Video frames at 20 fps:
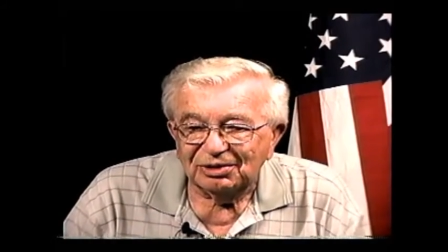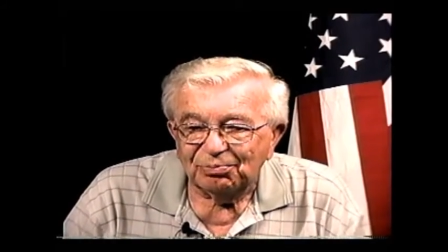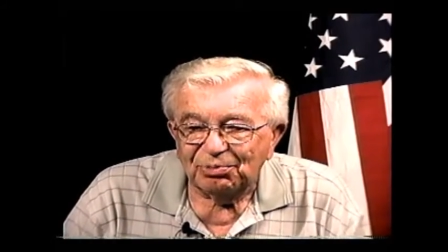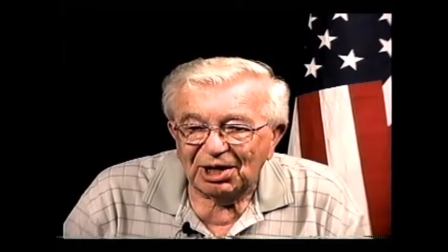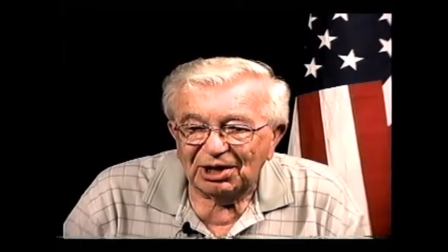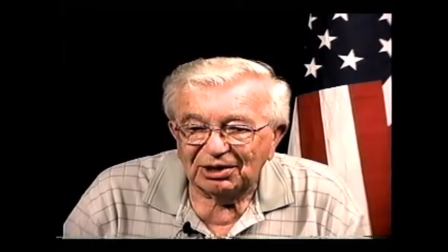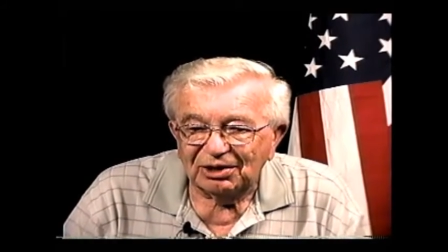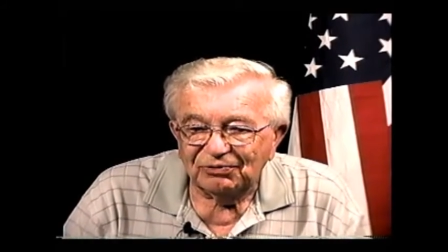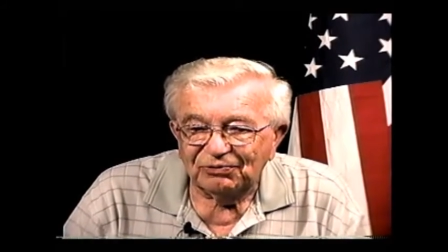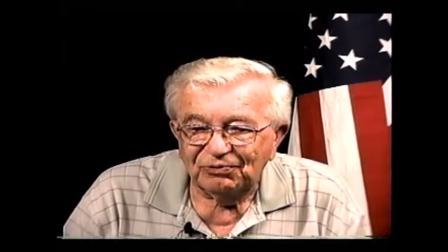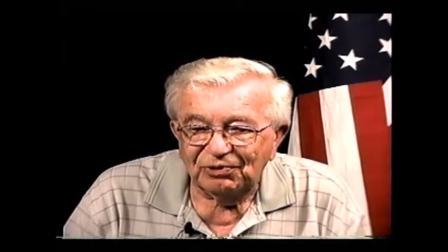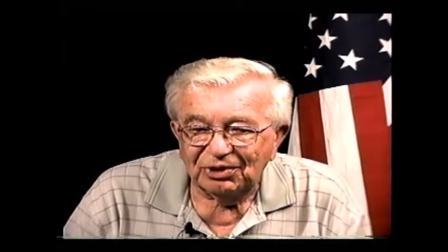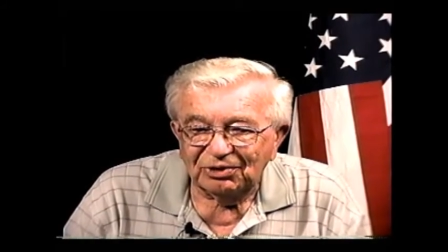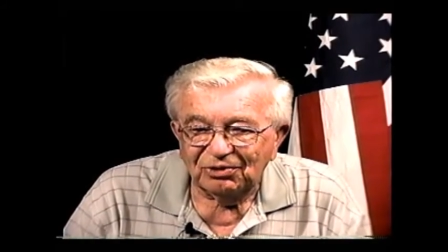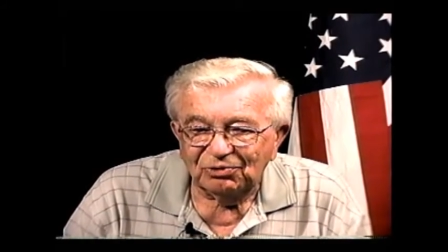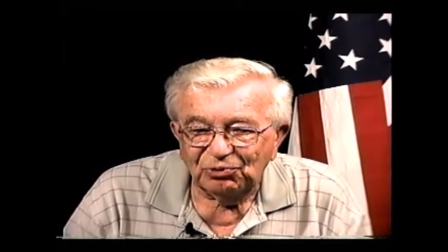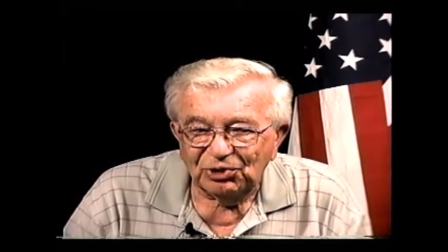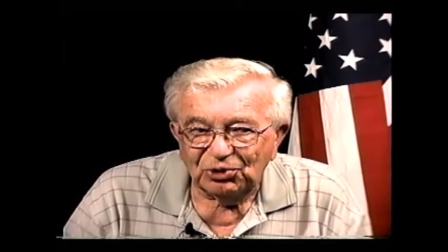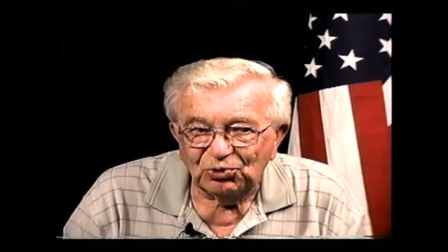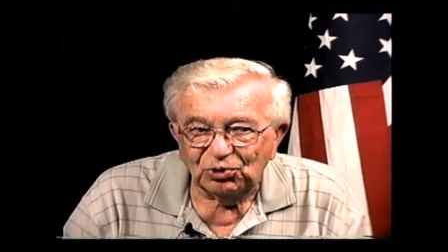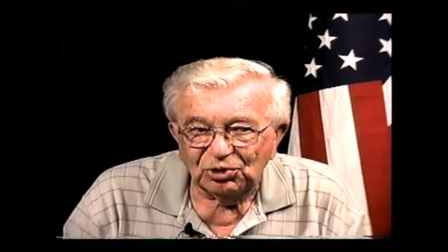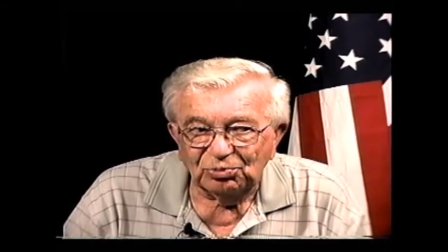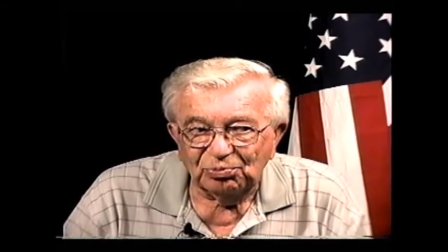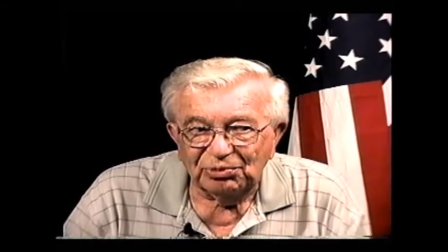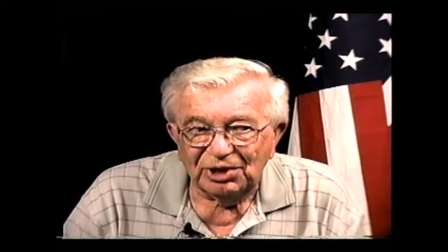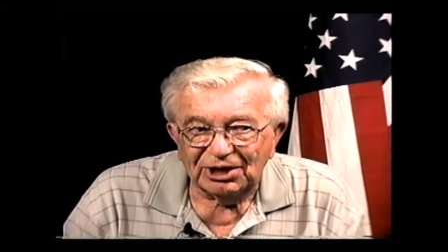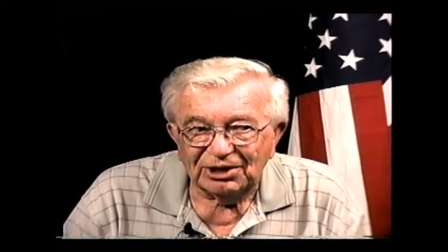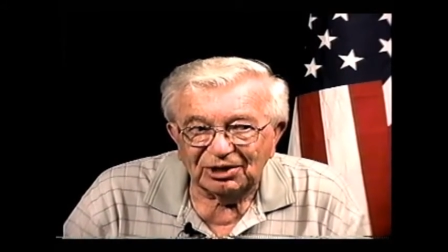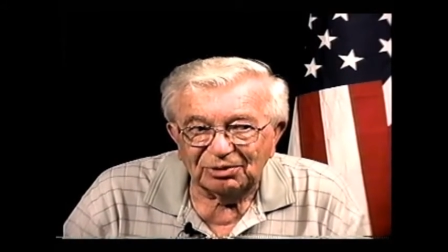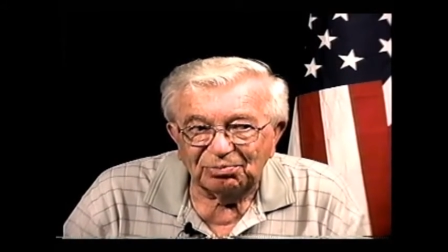pilots figured we couldn't
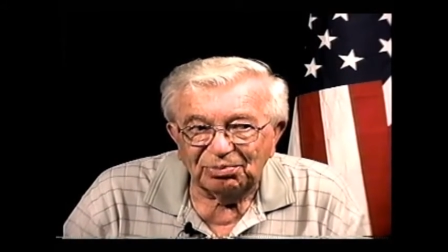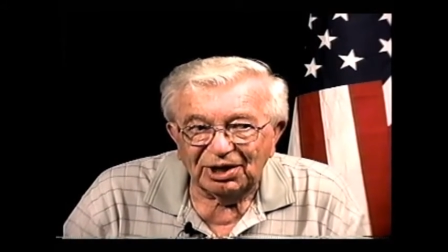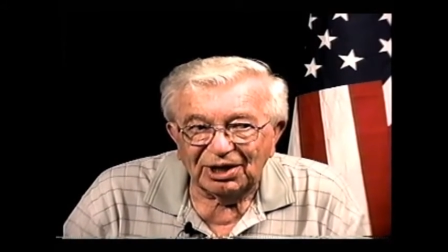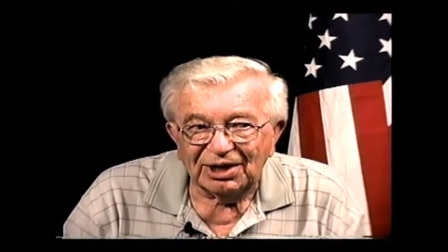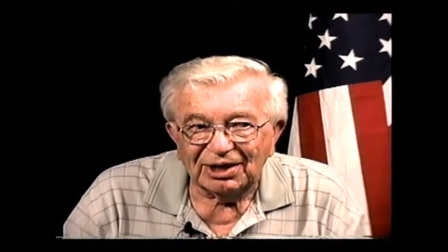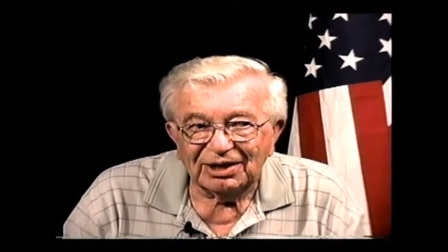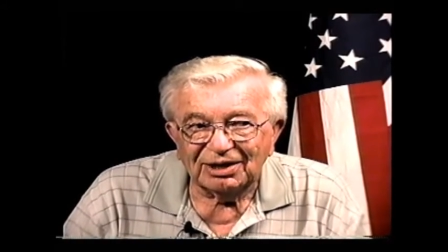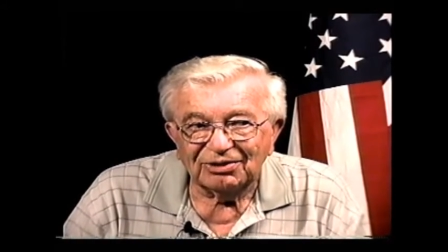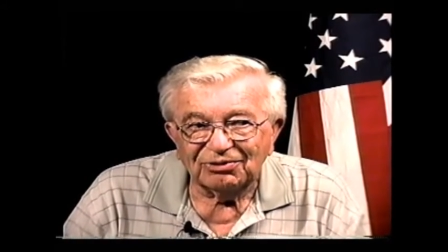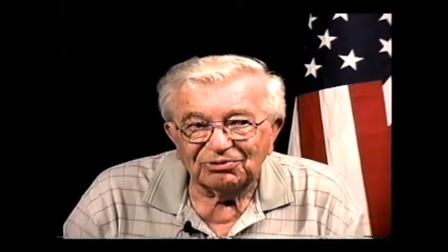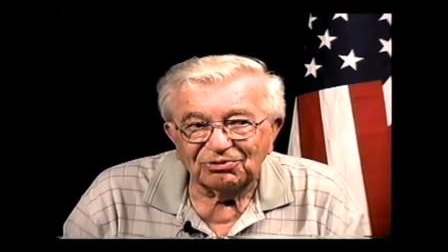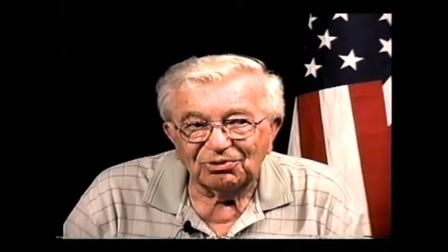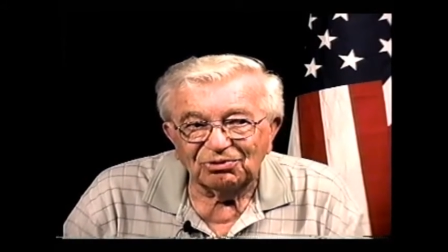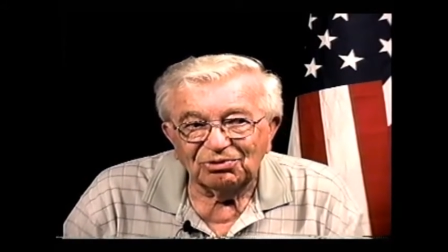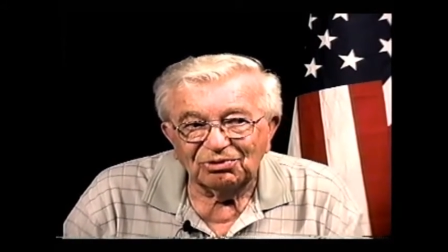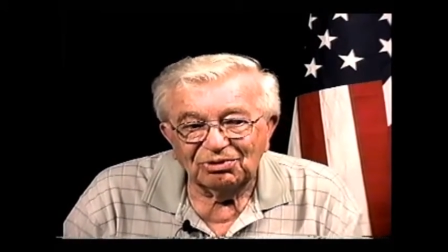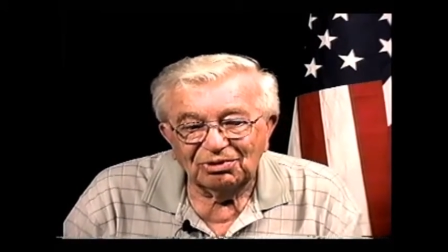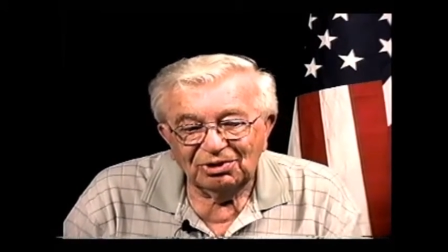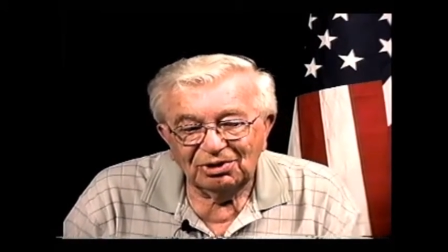make it back, so